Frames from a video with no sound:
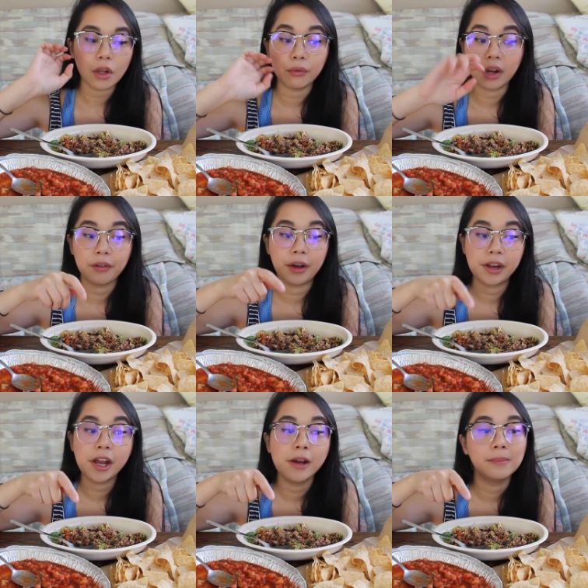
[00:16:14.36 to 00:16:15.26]
when I found
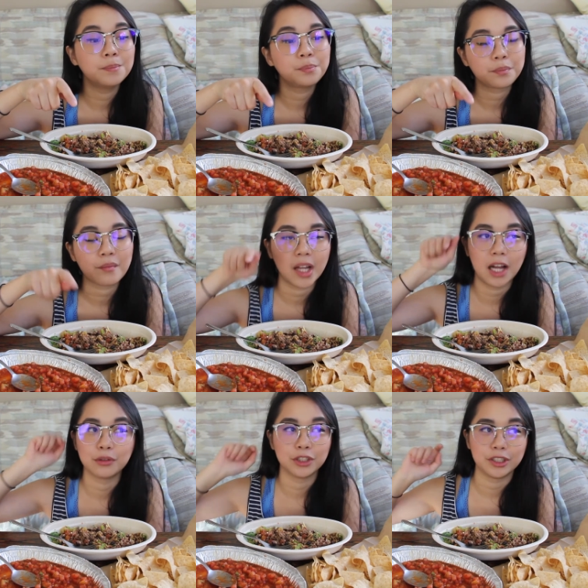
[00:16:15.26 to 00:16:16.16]
him,
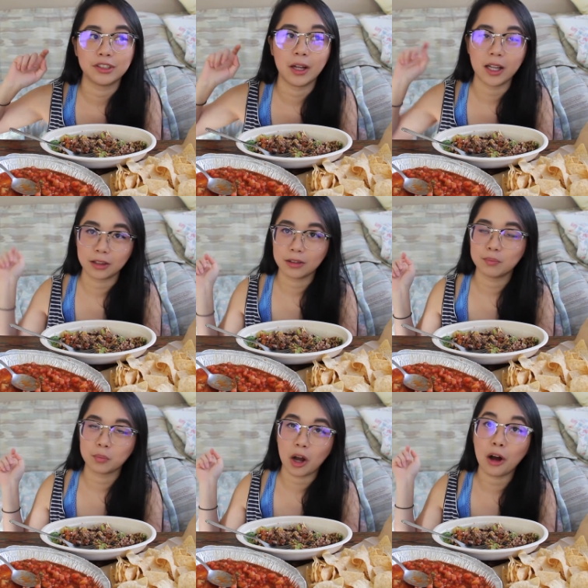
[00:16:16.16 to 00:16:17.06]
I was just like,
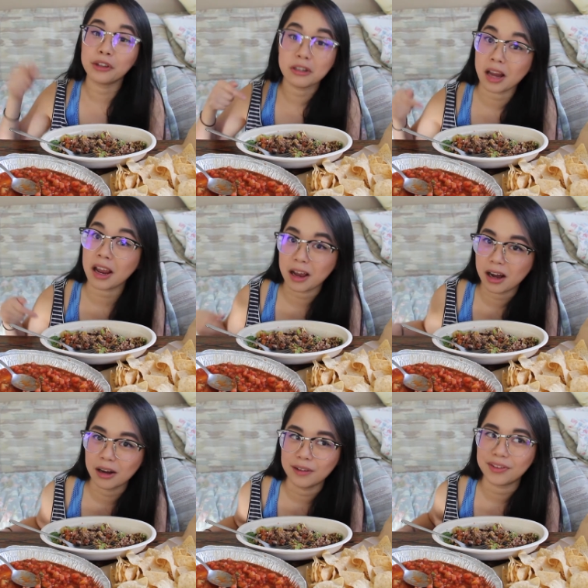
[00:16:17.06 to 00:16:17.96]
on the day
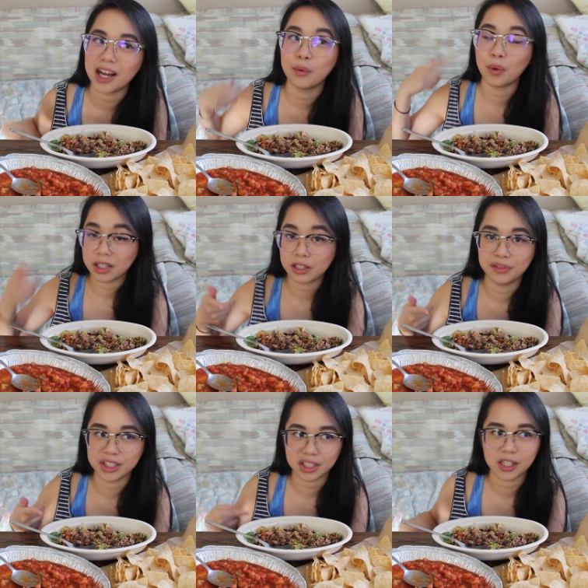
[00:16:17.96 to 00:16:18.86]
of, I went to
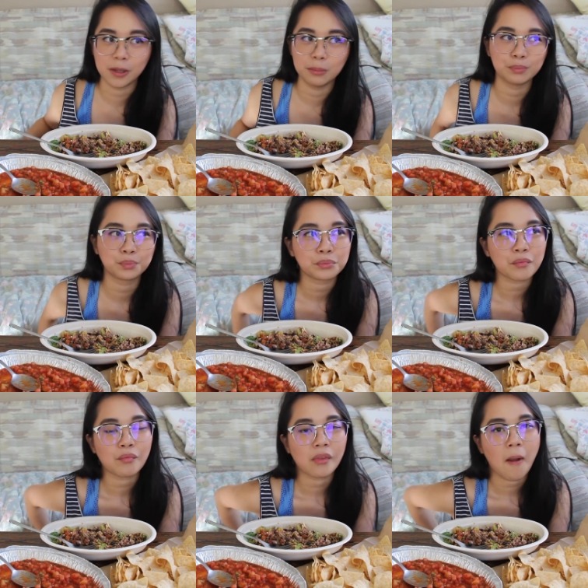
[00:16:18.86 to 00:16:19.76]
visit him.
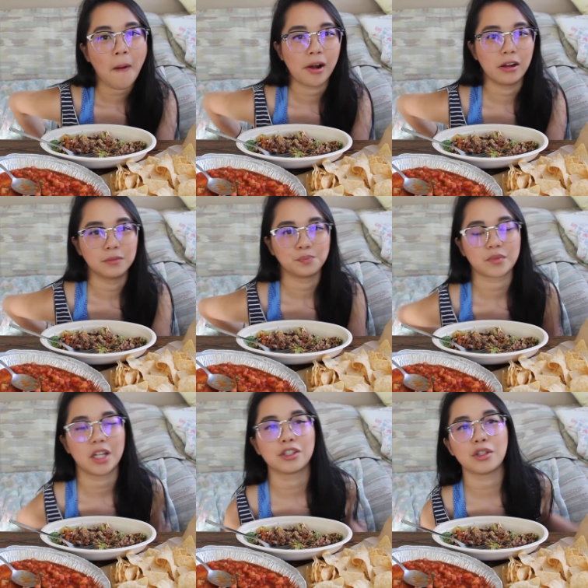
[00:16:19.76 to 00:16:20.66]
Um,
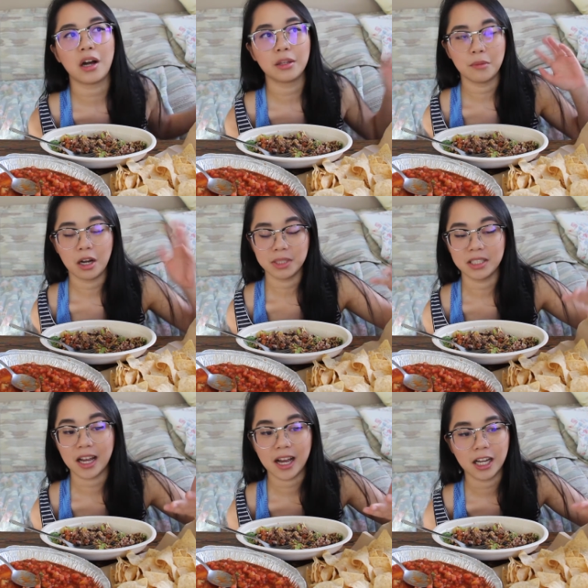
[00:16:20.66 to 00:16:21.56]
I saw the mom and
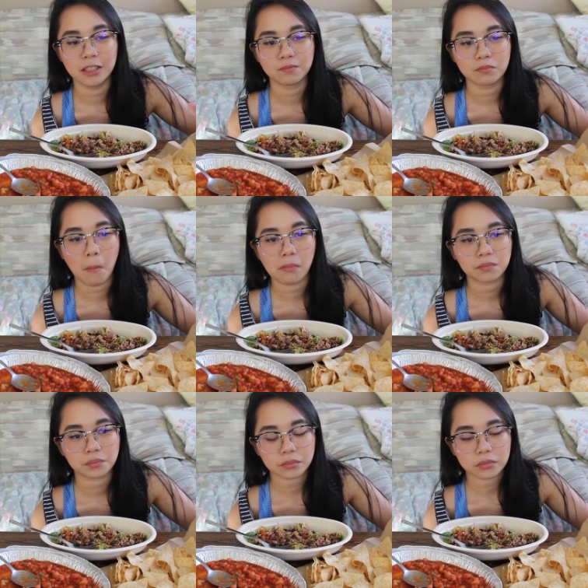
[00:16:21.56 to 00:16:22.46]
dad.
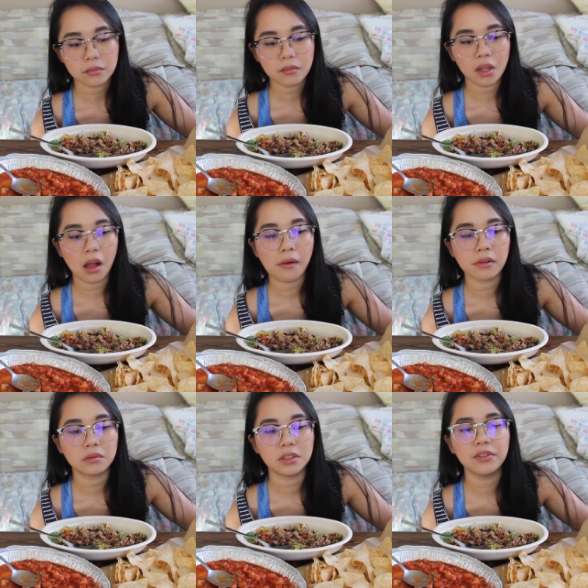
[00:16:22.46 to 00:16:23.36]

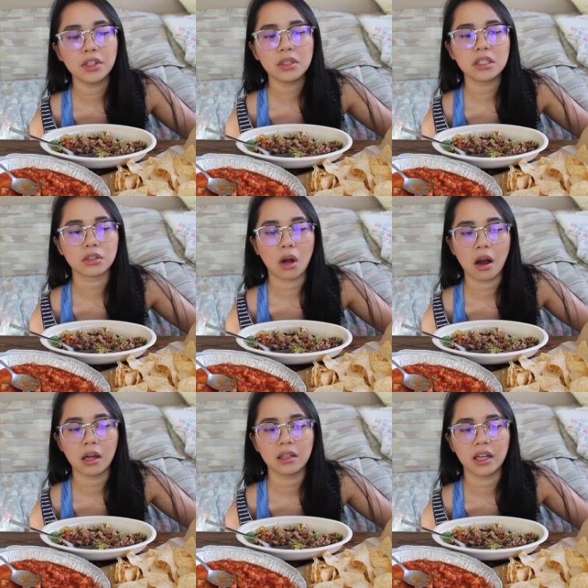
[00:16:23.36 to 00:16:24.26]
Even though he's
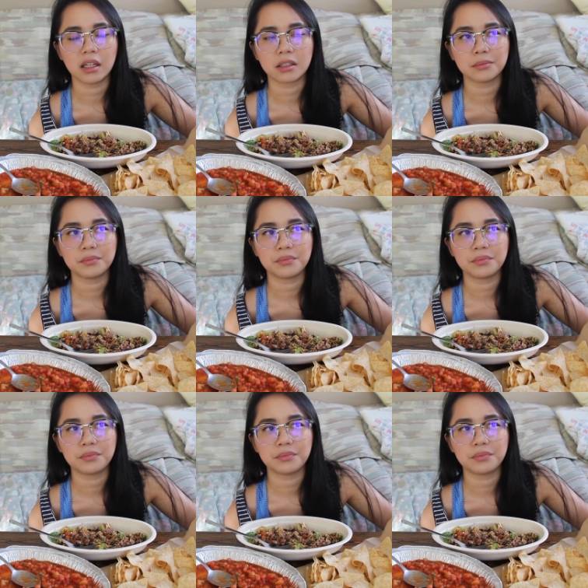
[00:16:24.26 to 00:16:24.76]
not like